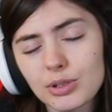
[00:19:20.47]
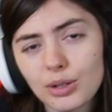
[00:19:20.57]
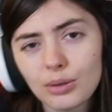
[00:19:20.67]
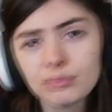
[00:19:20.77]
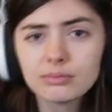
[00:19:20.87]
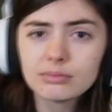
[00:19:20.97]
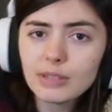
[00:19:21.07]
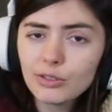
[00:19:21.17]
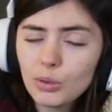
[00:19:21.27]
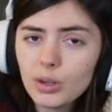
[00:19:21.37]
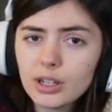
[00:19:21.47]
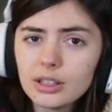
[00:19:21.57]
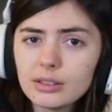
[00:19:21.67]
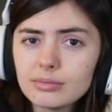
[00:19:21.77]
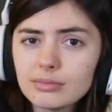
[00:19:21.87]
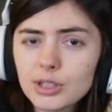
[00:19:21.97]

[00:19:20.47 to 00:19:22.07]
So if you want to